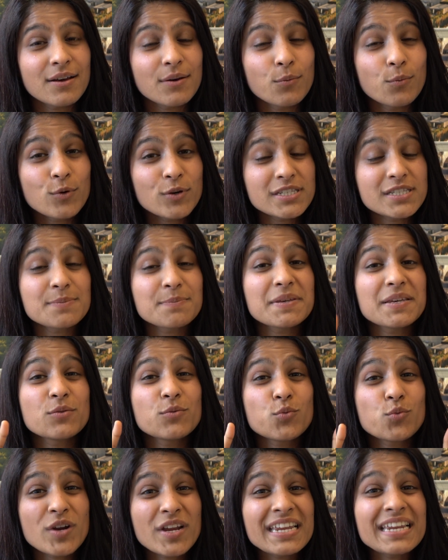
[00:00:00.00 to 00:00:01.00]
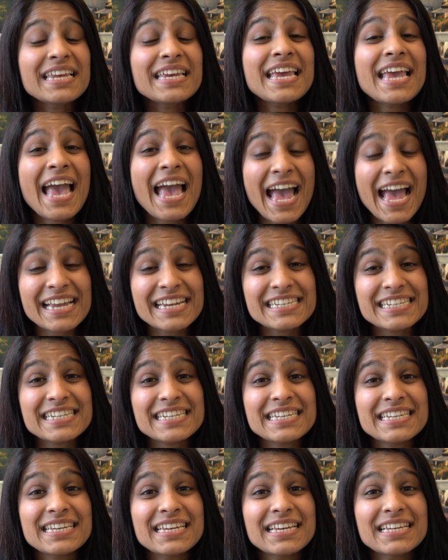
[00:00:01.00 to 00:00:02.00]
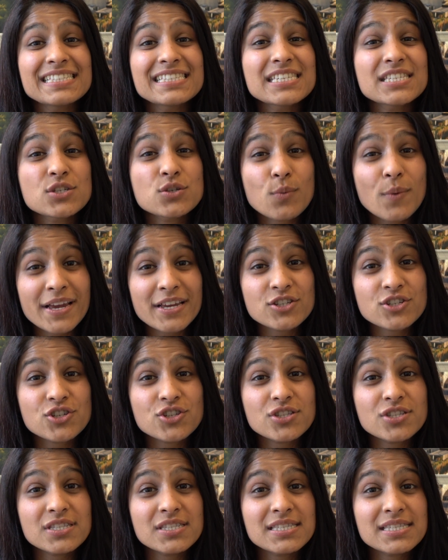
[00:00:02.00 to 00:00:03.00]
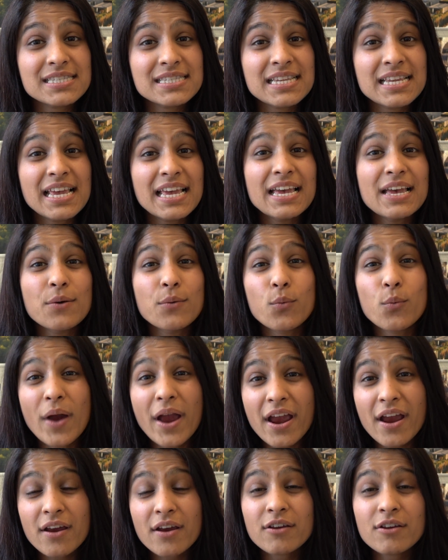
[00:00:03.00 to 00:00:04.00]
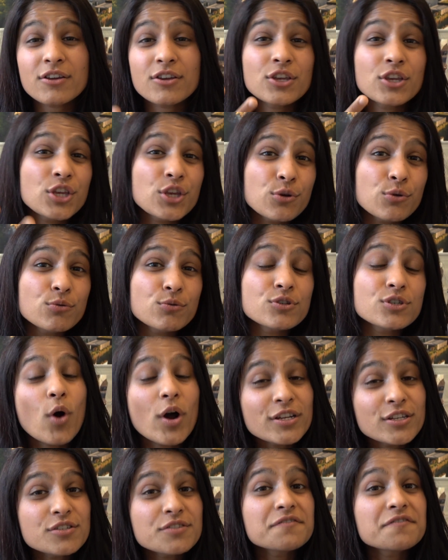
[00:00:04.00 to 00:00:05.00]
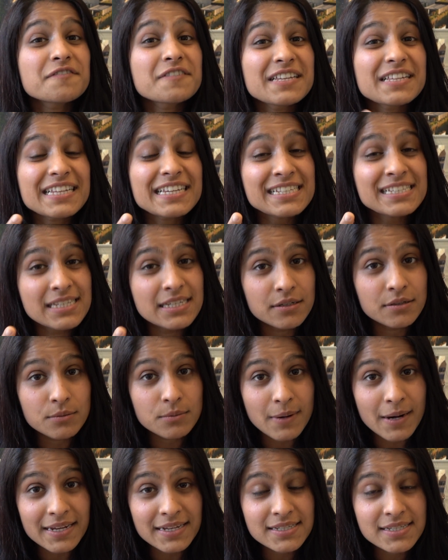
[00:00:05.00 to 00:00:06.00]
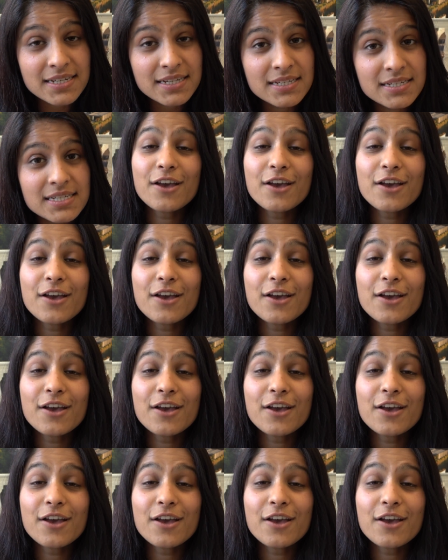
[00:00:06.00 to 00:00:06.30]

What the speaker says: would be really handy in situations where you want to feel integrated.